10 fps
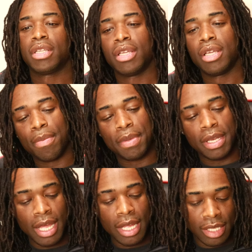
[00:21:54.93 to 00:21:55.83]
I mean
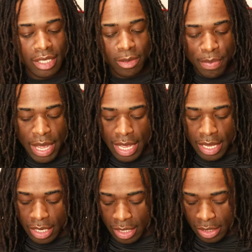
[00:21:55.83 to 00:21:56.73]
that that's bad.
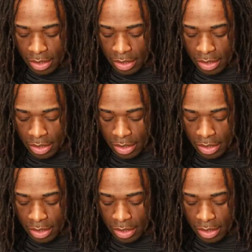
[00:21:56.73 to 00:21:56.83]
Like,